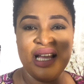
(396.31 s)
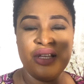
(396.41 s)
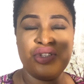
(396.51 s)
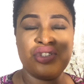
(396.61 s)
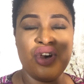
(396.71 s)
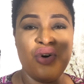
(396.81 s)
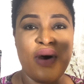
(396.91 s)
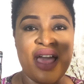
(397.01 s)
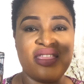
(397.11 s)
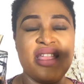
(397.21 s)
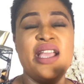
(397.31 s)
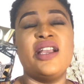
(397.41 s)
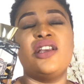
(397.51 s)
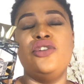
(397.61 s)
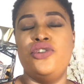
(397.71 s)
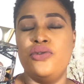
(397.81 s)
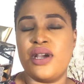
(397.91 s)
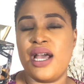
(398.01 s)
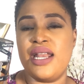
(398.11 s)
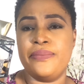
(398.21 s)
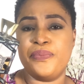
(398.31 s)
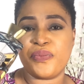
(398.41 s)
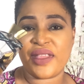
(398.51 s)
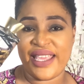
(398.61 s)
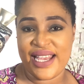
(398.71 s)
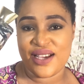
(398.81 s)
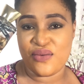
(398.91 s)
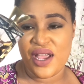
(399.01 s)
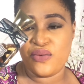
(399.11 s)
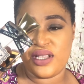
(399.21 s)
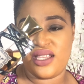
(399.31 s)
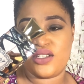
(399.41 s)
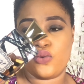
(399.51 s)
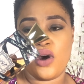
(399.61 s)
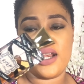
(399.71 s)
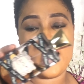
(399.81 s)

so I think you can get away with this one.